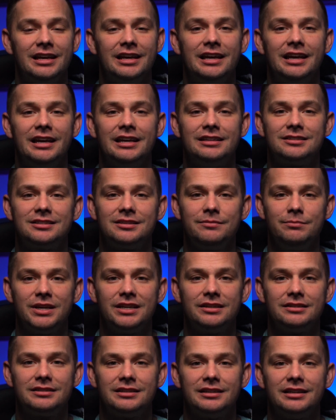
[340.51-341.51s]
Hit
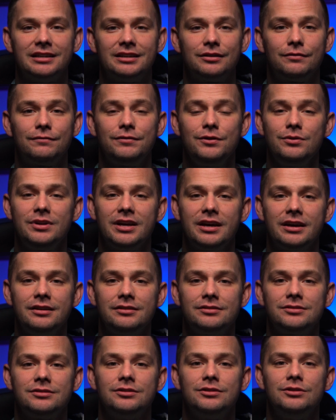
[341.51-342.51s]
submit. In a few
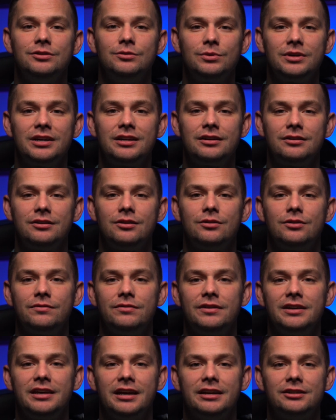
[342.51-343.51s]
days, you will get a
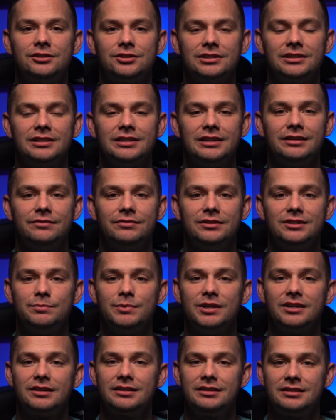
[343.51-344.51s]
notification if it's
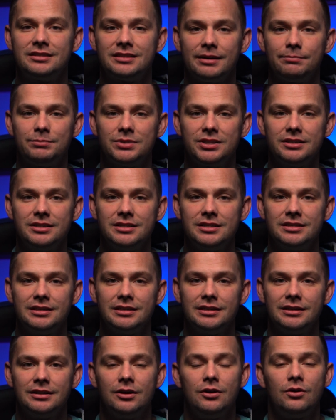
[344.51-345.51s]
been accepted
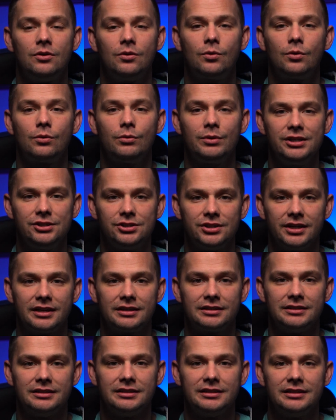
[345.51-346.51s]
or
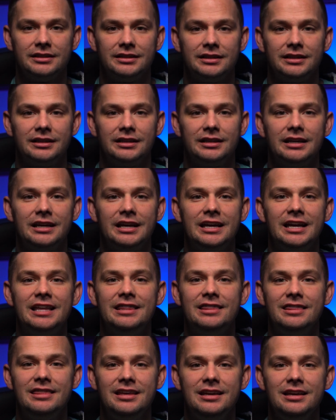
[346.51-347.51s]
rejected,
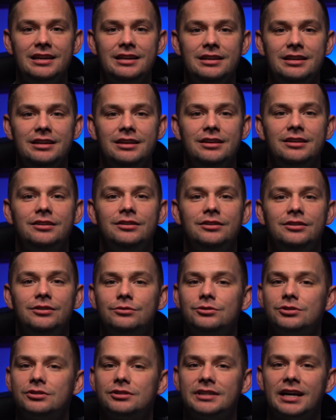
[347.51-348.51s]
and then you
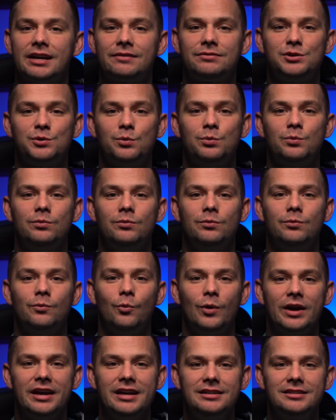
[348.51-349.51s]
just have to
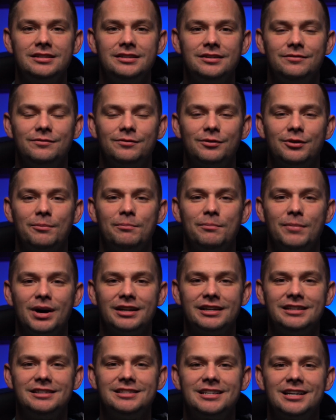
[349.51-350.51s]
wait for the
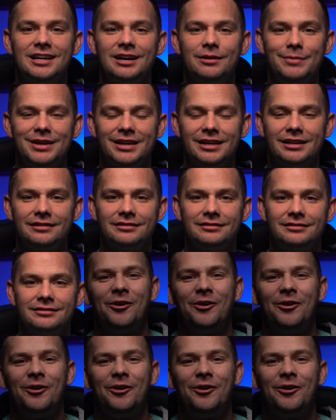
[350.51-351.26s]
money to come in.